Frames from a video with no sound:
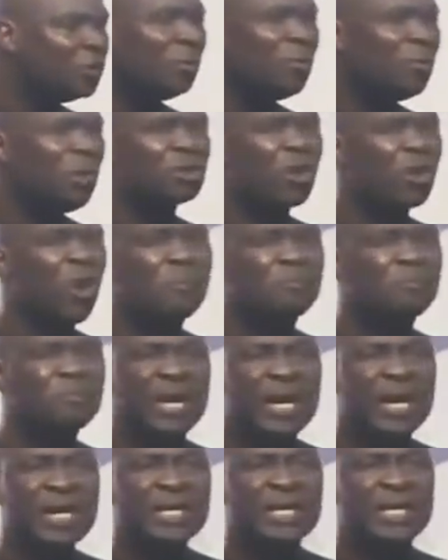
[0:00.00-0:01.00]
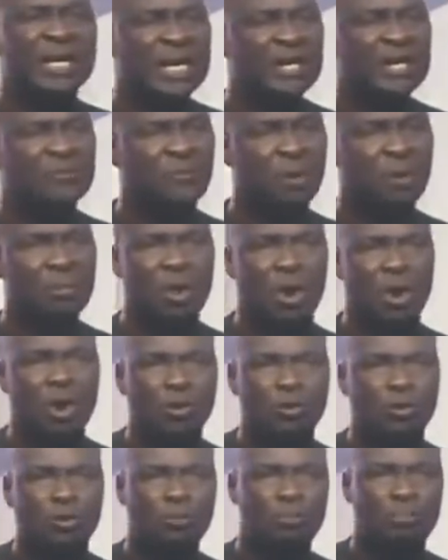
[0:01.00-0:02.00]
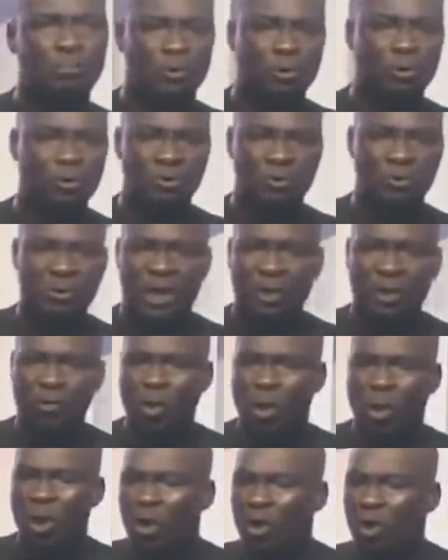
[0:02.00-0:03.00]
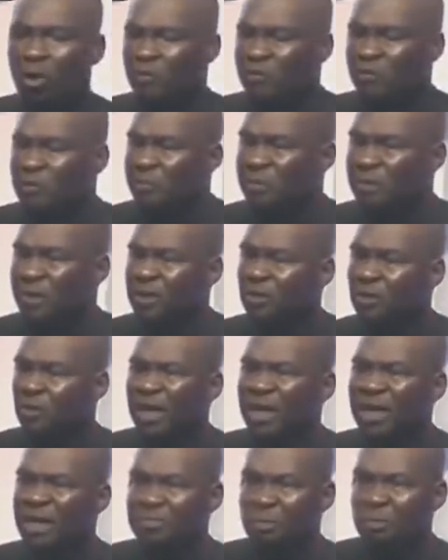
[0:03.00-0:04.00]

you must obtain grace from God to build a wall of spiritual